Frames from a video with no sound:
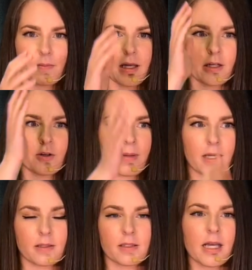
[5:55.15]
under
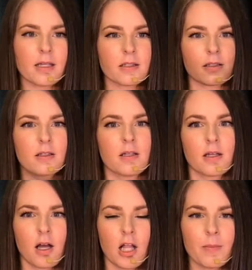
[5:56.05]
my site
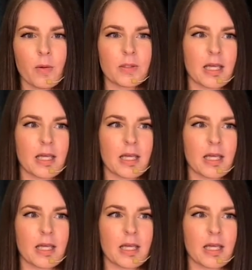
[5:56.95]
column, I would